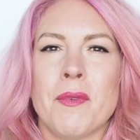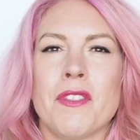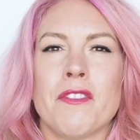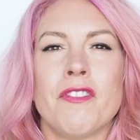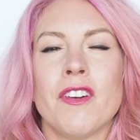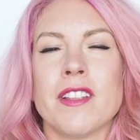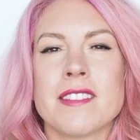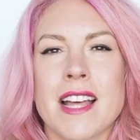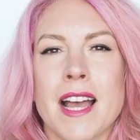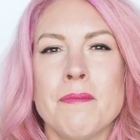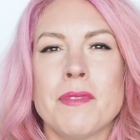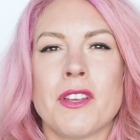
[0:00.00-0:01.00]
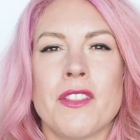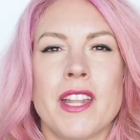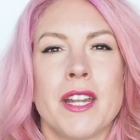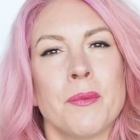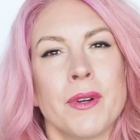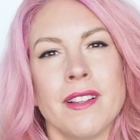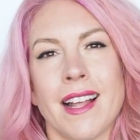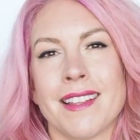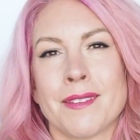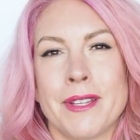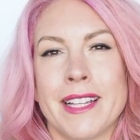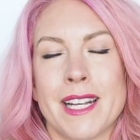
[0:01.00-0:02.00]
the first time so that it will
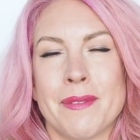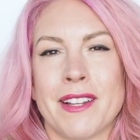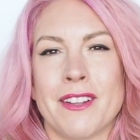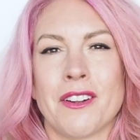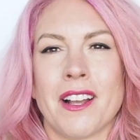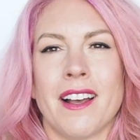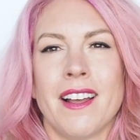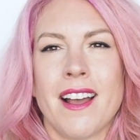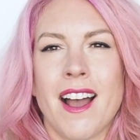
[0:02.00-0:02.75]
last me a little bit longer.